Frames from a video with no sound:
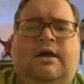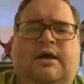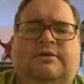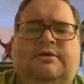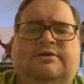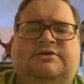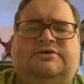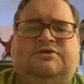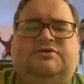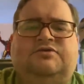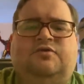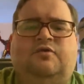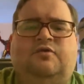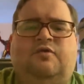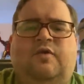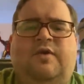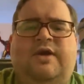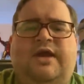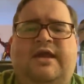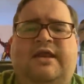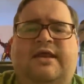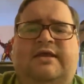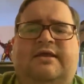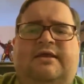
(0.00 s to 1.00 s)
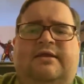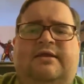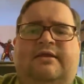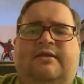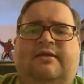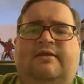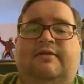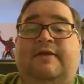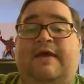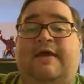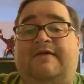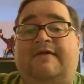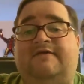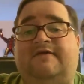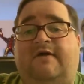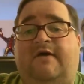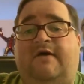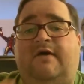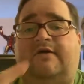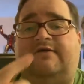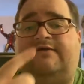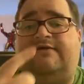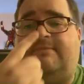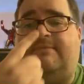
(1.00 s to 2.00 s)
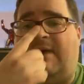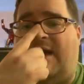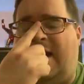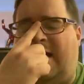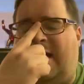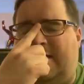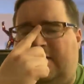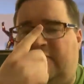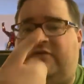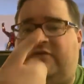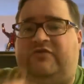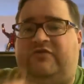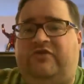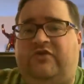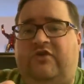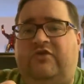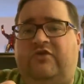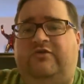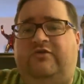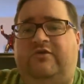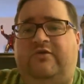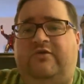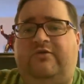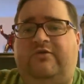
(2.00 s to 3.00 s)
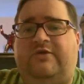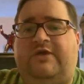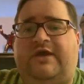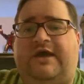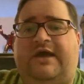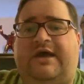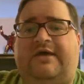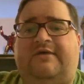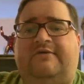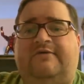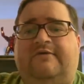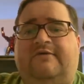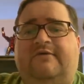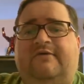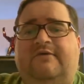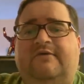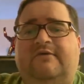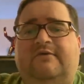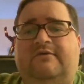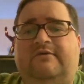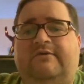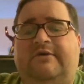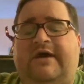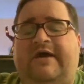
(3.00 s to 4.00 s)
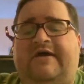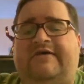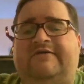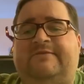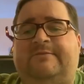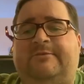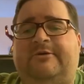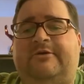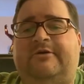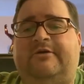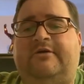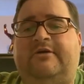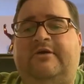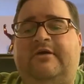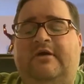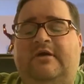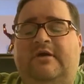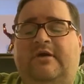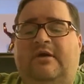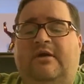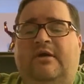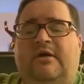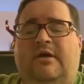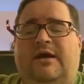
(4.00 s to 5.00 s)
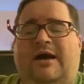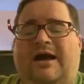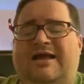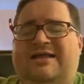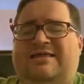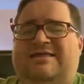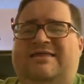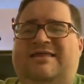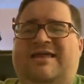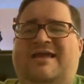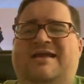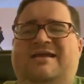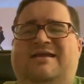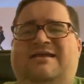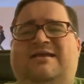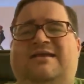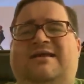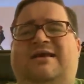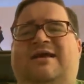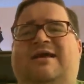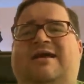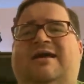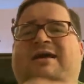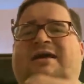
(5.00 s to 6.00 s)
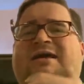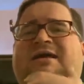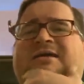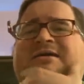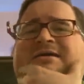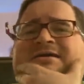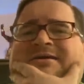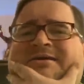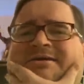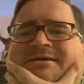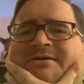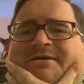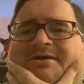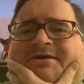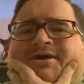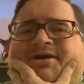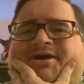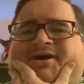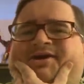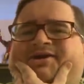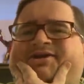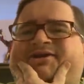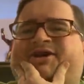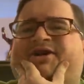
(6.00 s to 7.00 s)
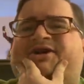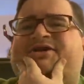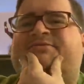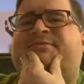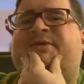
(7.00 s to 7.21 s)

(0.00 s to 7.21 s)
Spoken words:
Sweden, that's awesome. I should do that, Rasper. I think Josh